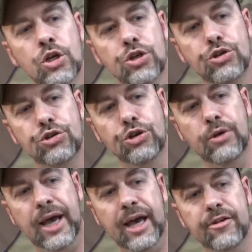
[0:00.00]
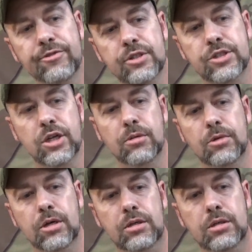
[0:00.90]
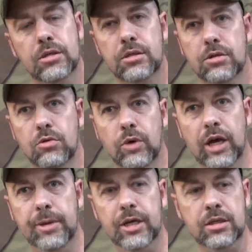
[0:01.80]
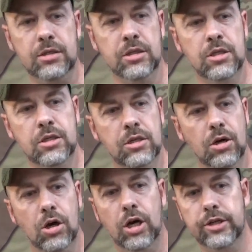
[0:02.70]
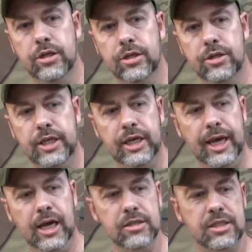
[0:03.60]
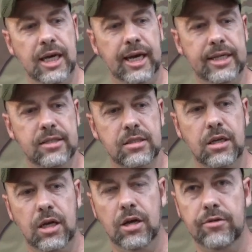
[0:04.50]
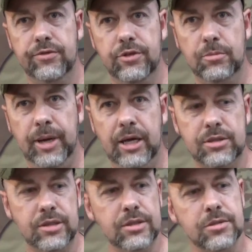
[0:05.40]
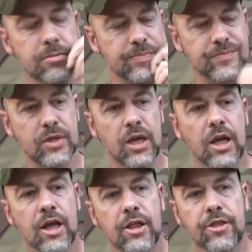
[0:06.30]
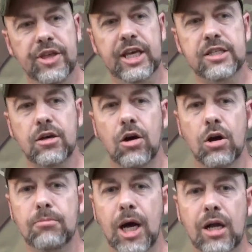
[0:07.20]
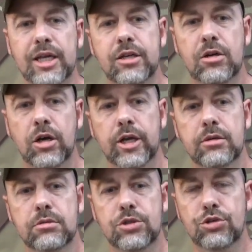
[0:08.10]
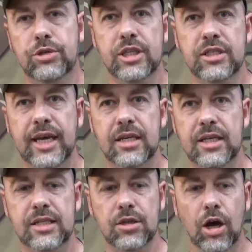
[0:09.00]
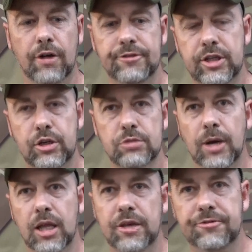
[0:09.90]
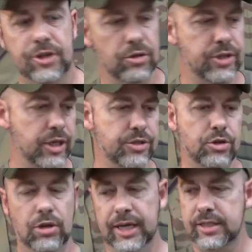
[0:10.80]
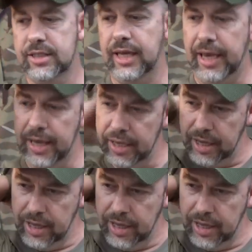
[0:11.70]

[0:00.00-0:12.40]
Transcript: You do have some webbing on the outsides of the pouches. These are mollied on. You can take these off and there's molly field there. So let's say